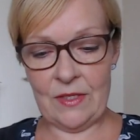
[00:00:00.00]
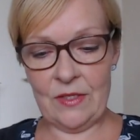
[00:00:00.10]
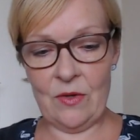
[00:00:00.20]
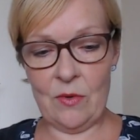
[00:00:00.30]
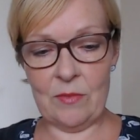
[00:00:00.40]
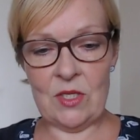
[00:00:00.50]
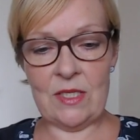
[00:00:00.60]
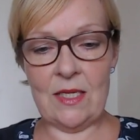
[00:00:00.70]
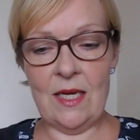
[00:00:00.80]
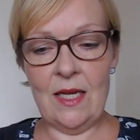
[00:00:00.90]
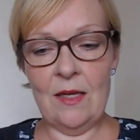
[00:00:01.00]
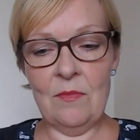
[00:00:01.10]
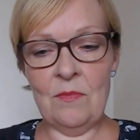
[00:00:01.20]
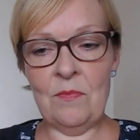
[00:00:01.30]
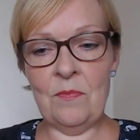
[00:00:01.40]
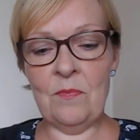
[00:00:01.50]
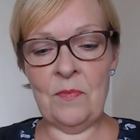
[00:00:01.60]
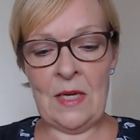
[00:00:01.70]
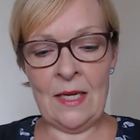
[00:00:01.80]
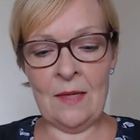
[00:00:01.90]
So I'm just
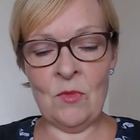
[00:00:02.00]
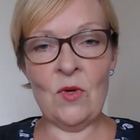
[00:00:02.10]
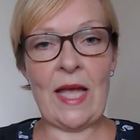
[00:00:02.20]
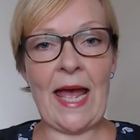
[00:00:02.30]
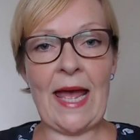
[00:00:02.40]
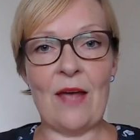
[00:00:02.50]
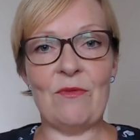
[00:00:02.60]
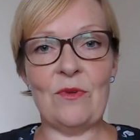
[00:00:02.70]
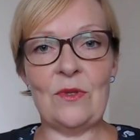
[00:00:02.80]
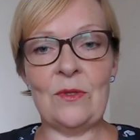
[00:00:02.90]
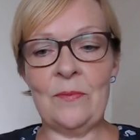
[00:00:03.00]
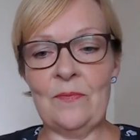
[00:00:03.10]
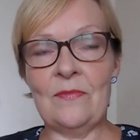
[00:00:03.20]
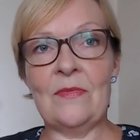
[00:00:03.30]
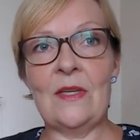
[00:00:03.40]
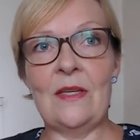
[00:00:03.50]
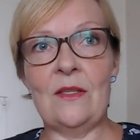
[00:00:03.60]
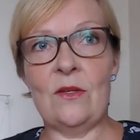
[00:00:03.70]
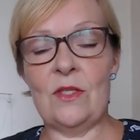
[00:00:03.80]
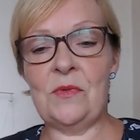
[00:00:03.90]
being more careful,
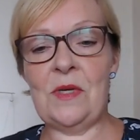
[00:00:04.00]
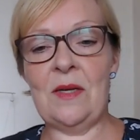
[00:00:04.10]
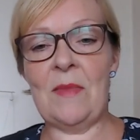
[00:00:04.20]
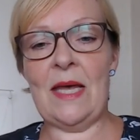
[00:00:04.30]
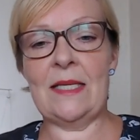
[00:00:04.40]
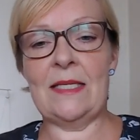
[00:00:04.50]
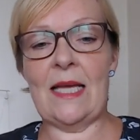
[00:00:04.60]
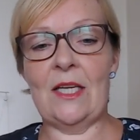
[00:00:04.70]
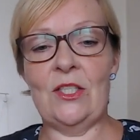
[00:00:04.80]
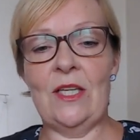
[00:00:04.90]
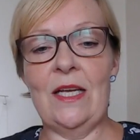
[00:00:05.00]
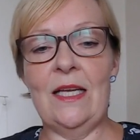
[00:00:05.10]
not doing a mad dash.